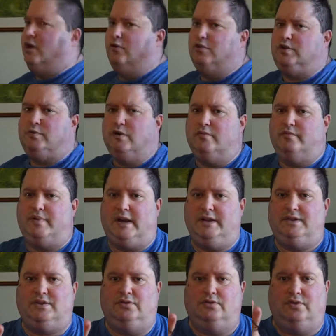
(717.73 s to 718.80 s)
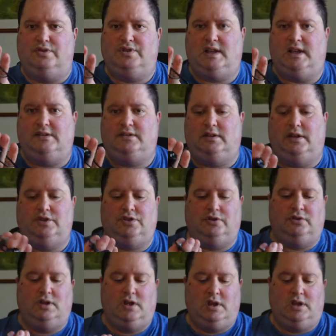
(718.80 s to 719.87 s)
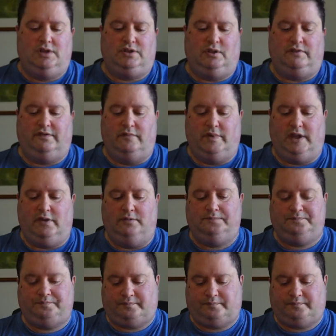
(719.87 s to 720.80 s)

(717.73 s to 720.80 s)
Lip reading: ultimate in bass and noise cancellation, so for me,